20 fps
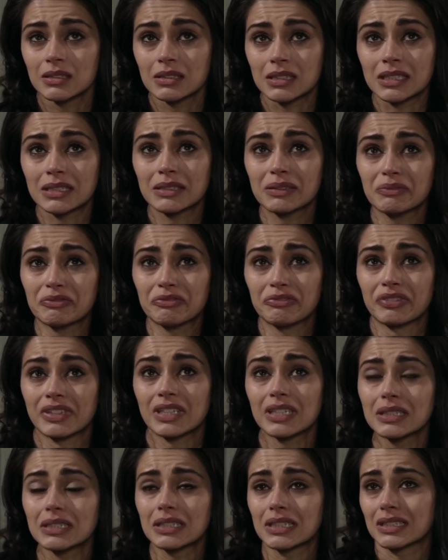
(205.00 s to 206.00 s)
That he'd
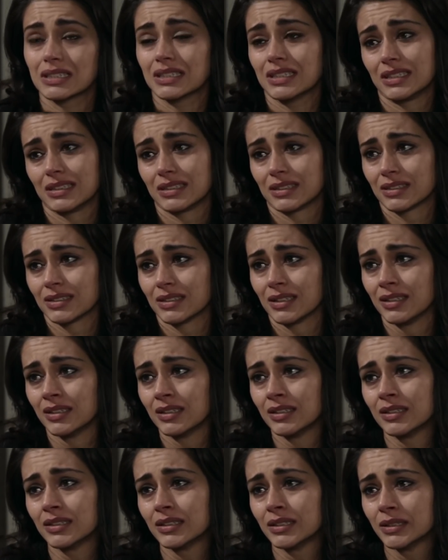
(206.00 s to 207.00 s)
feel like this.
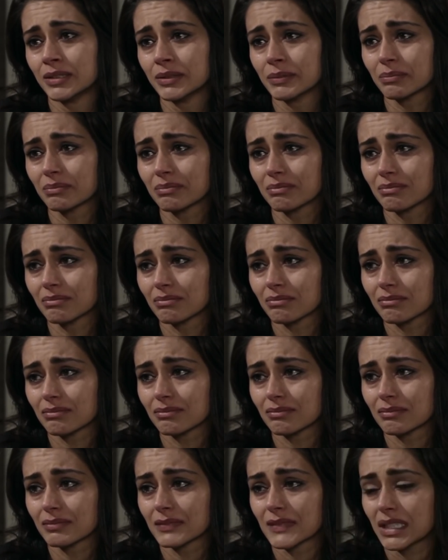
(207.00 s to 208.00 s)

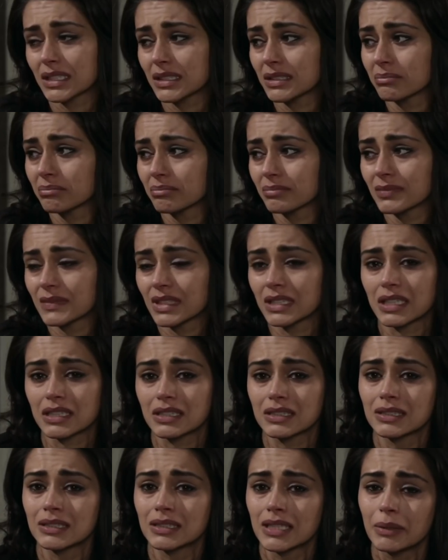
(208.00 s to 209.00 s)
That he'd
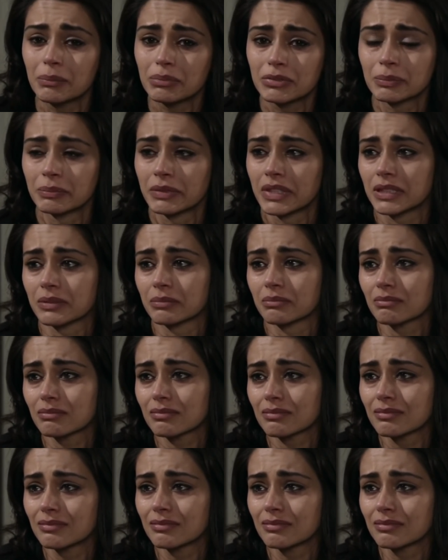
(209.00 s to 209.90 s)
accept me.